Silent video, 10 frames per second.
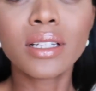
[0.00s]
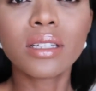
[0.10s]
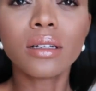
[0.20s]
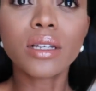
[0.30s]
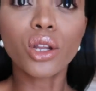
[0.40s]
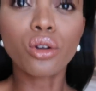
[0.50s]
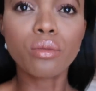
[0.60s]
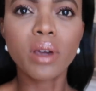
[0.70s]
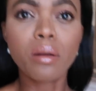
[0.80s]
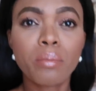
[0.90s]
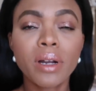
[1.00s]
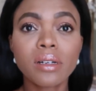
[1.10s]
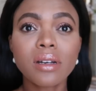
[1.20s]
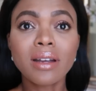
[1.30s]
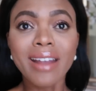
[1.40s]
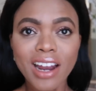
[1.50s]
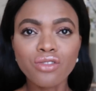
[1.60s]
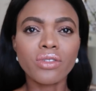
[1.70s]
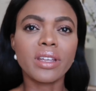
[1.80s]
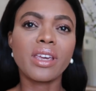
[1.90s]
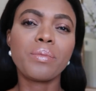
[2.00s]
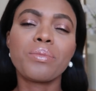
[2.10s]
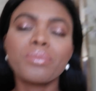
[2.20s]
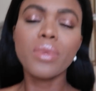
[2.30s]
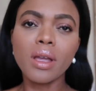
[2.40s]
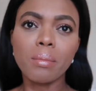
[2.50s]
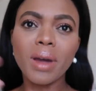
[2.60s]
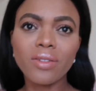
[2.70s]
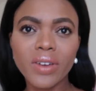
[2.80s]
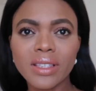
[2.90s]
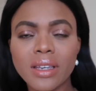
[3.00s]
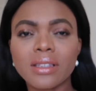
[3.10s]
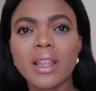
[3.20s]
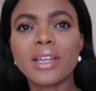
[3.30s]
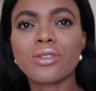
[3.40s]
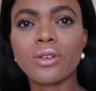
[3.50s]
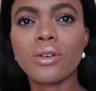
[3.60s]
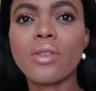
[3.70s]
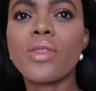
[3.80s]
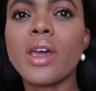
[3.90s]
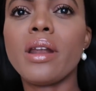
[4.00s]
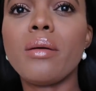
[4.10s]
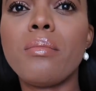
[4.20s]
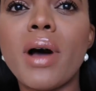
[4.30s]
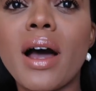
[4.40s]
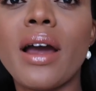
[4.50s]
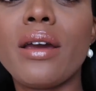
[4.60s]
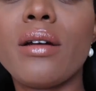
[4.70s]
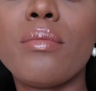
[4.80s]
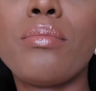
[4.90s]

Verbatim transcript: it's still there a little bit, but naturally my face is lighter than my